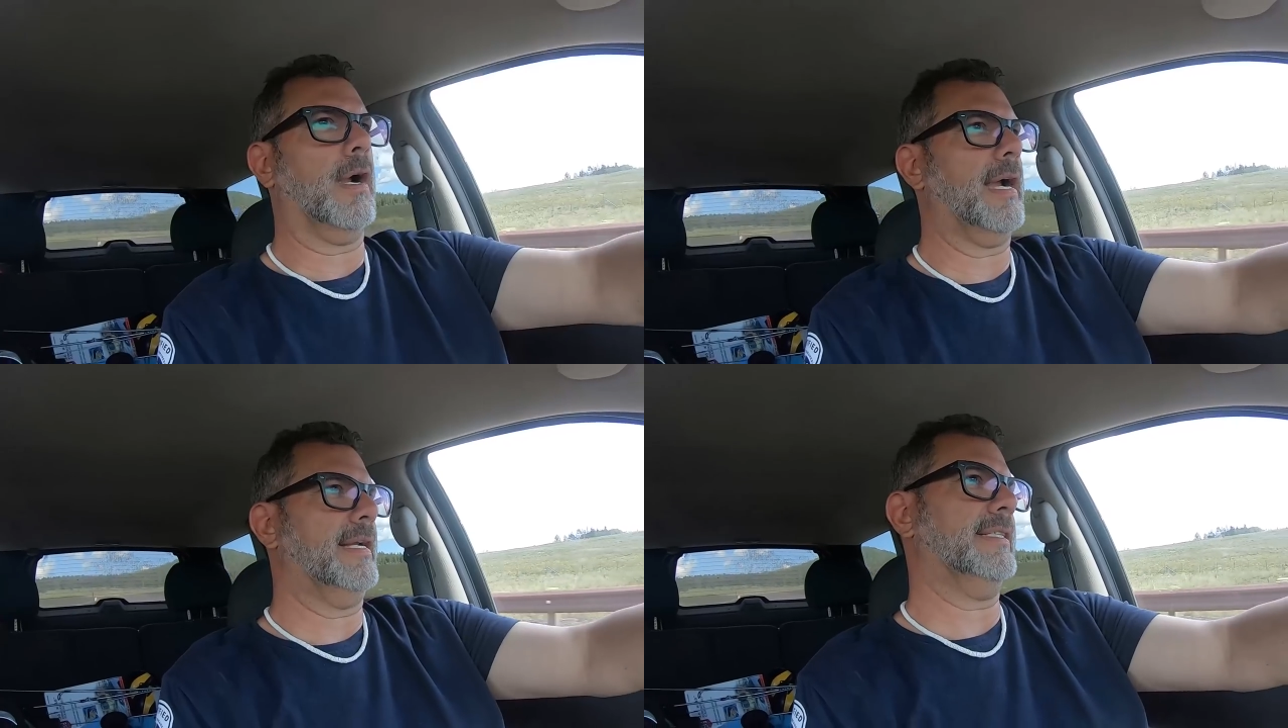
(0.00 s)

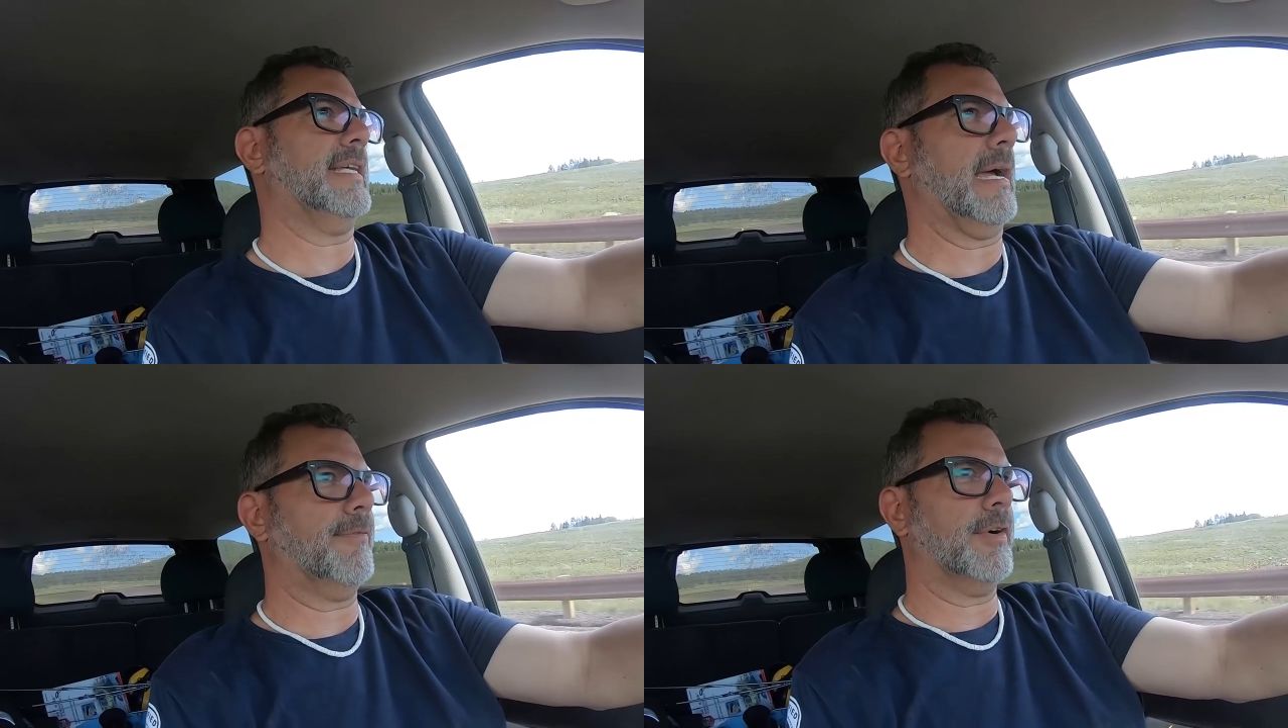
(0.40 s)
All right, it's
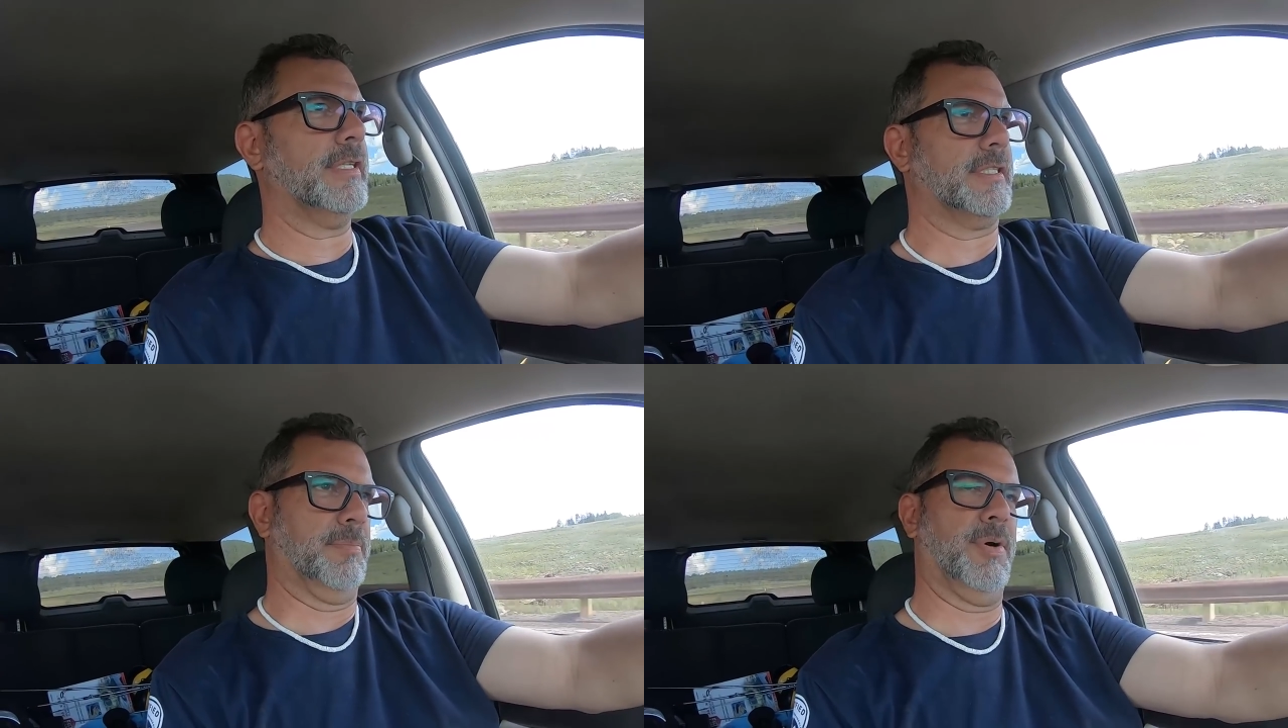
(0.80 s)
time for
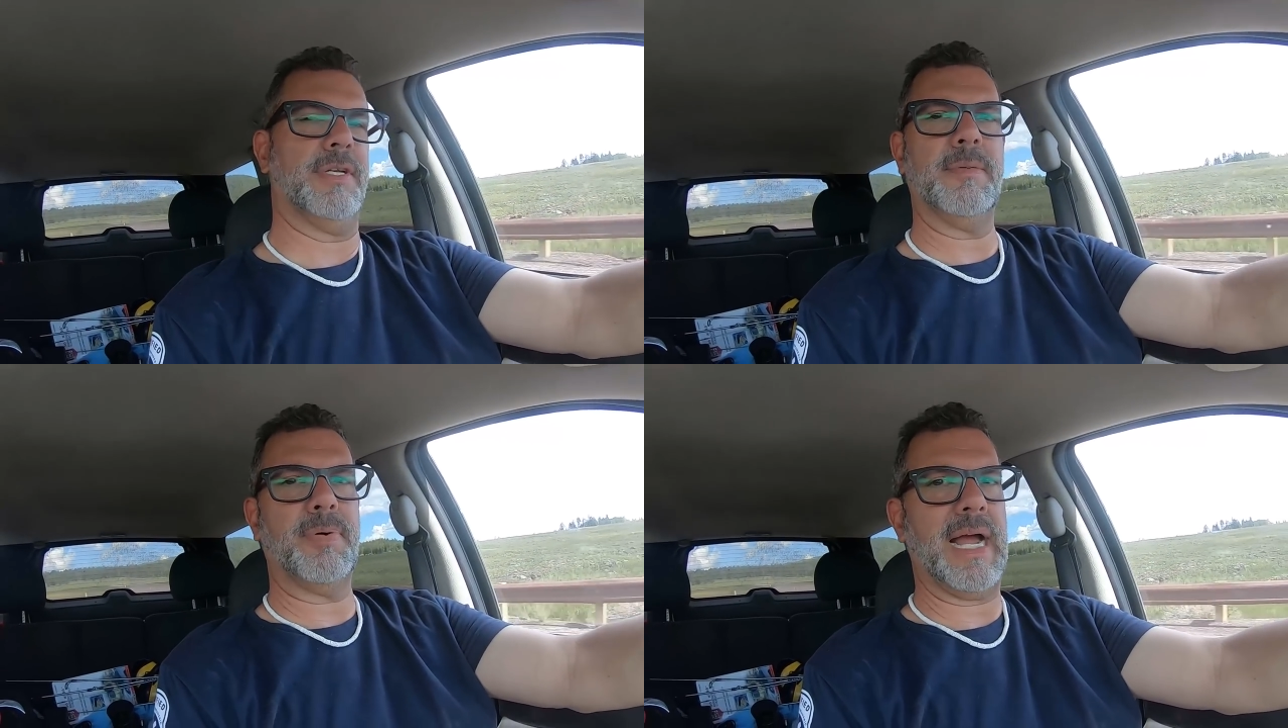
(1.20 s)
us to put
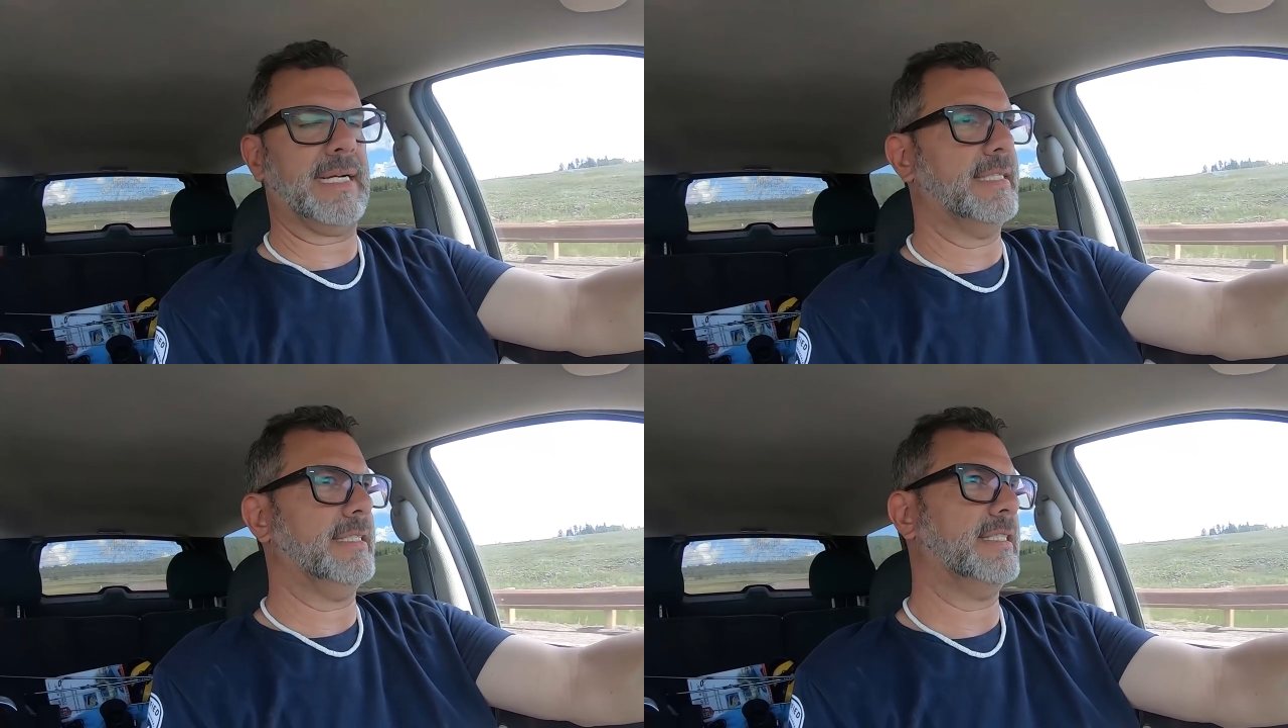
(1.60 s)
into
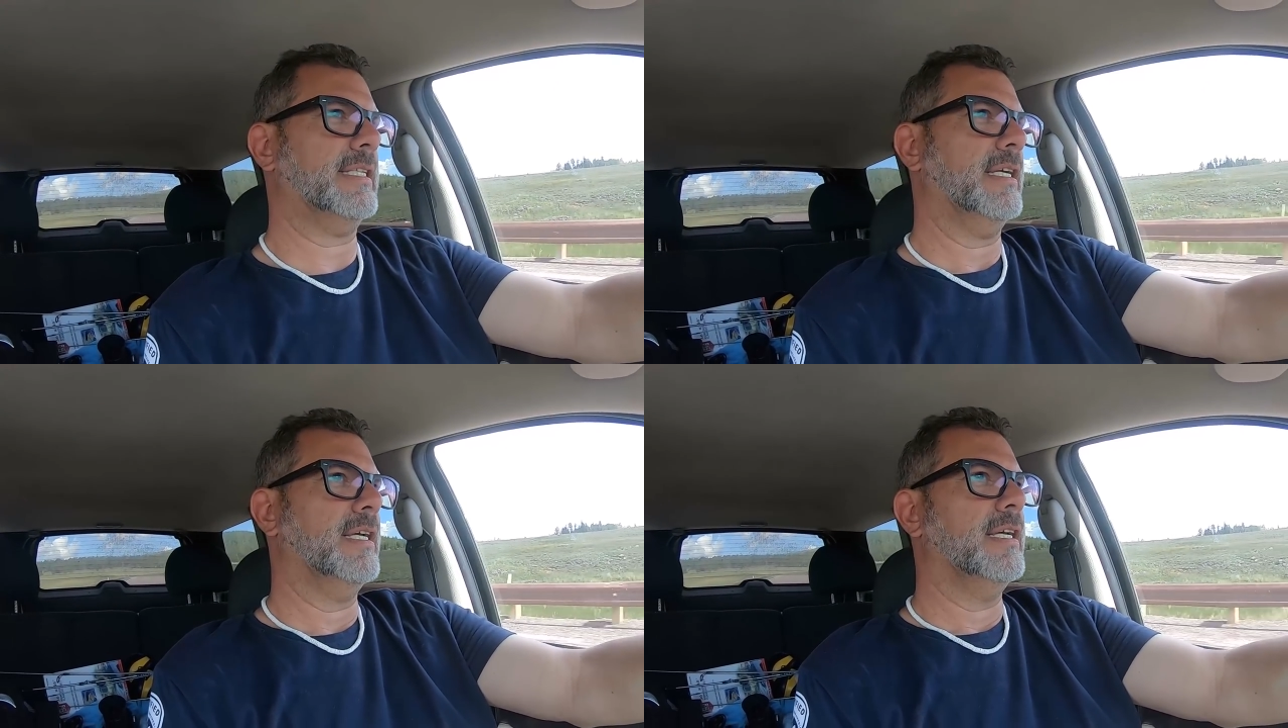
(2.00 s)

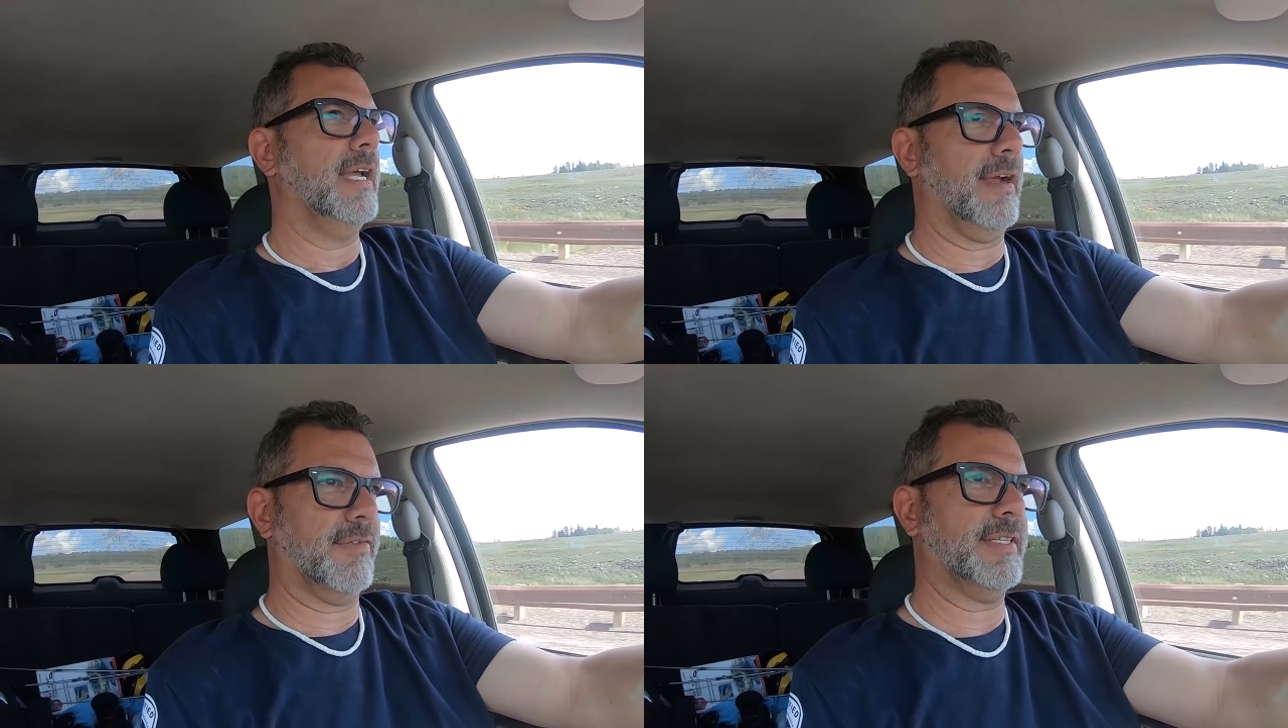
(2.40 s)
practice
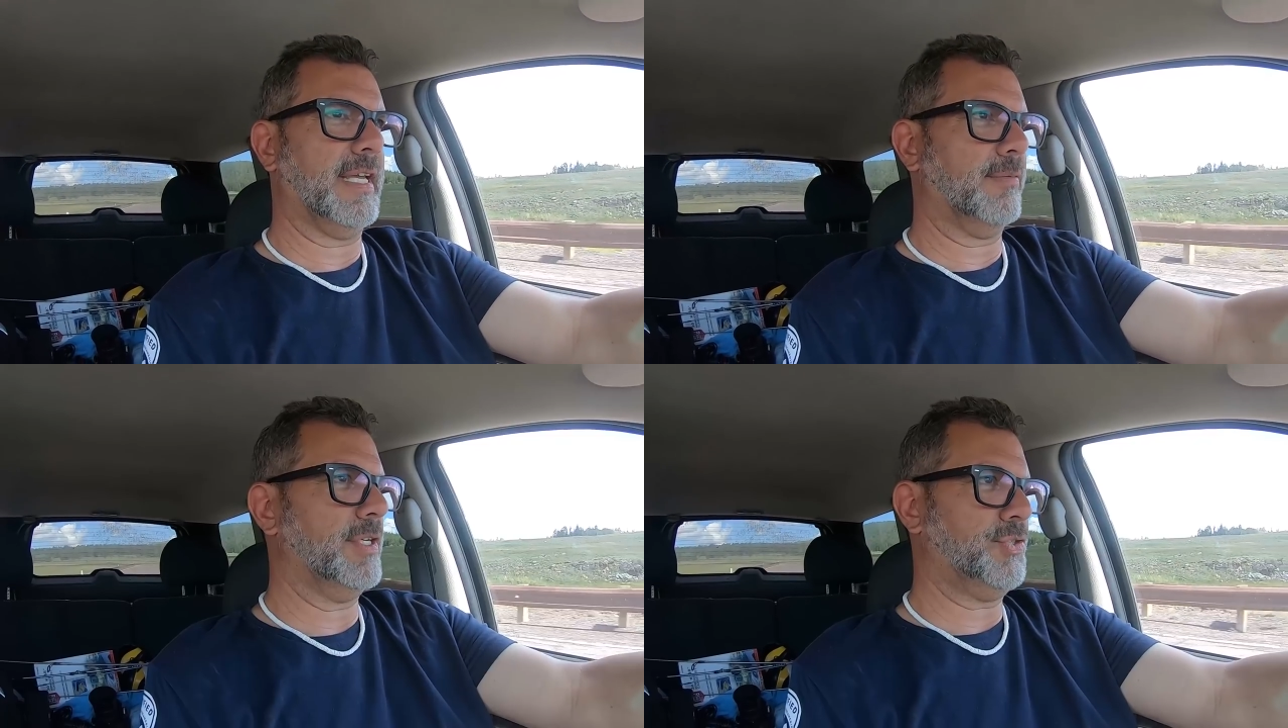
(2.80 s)

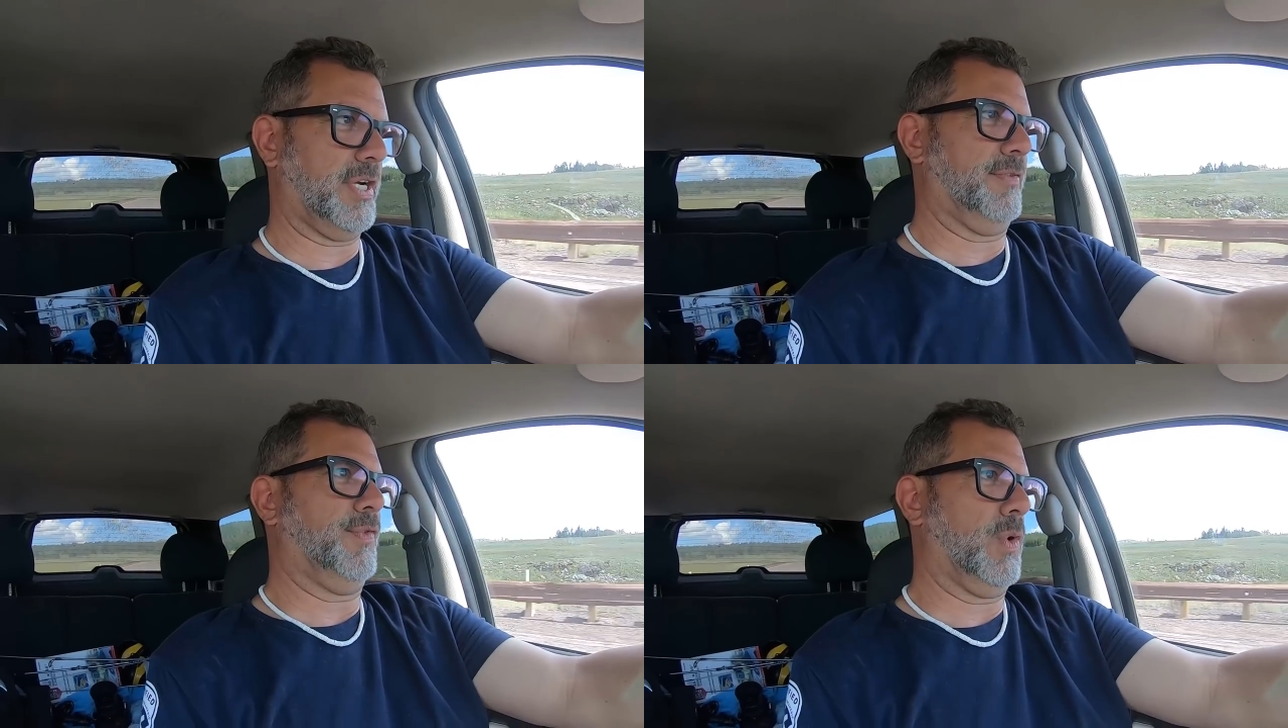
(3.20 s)
everything we
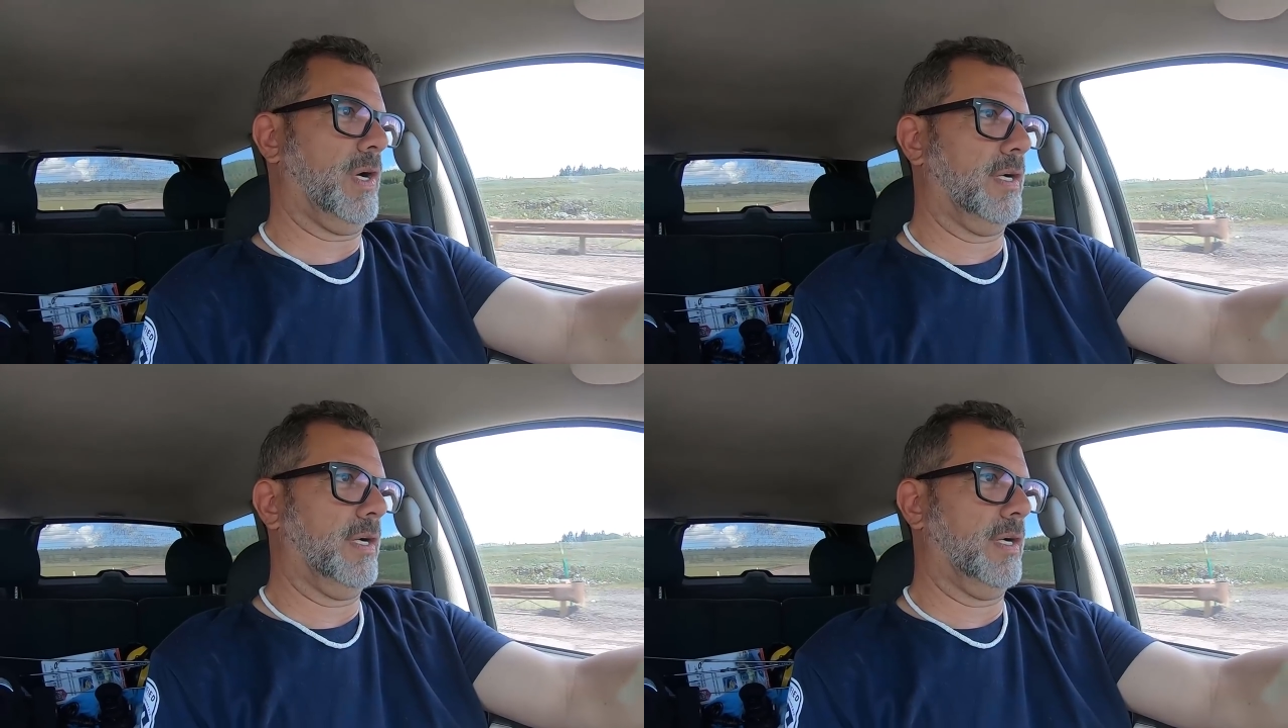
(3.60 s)
trained for.